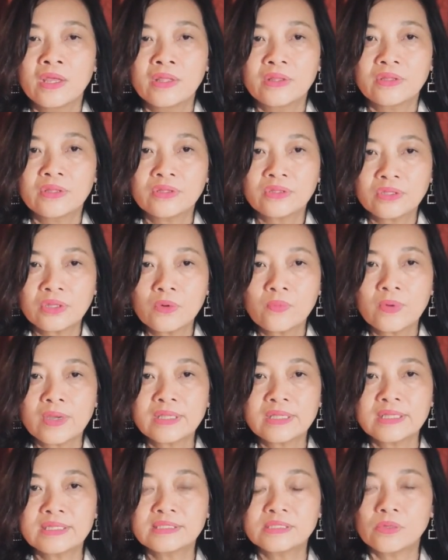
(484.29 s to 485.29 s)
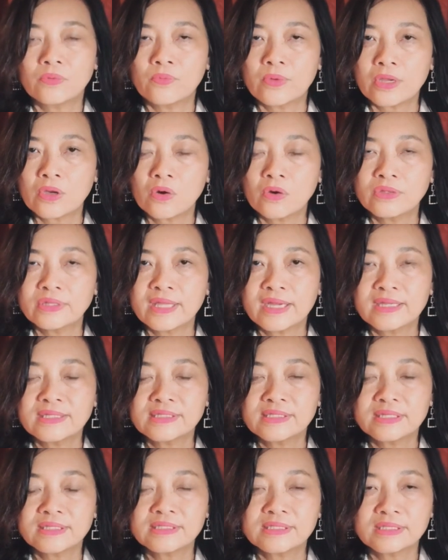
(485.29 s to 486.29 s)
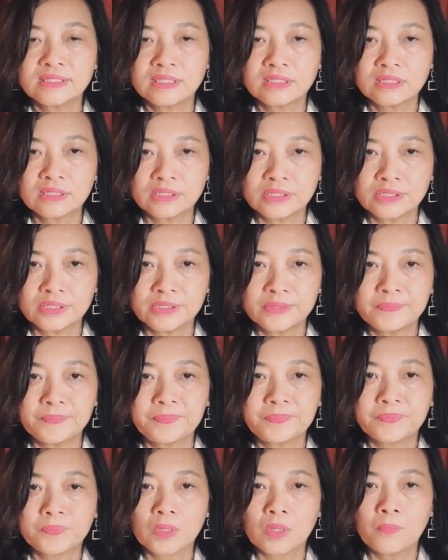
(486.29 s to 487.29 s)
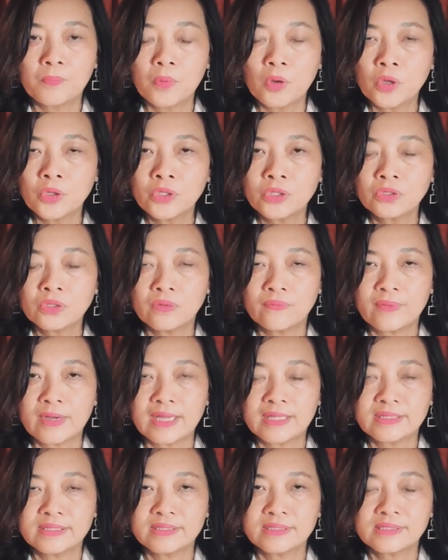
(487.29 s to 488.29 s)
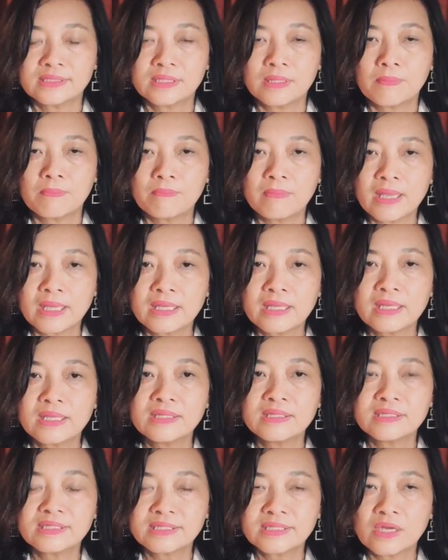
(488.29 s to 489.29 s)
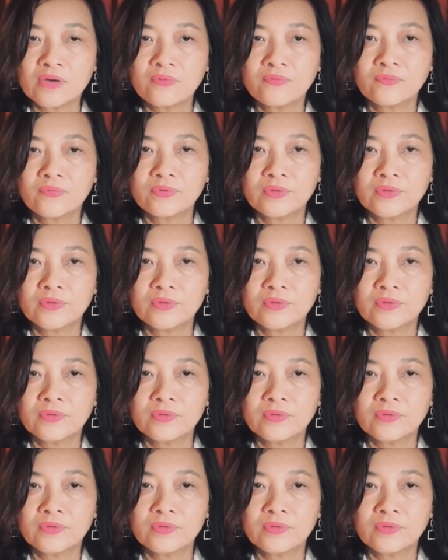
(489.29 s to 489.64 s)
The third one is recognizes that the burden of others making self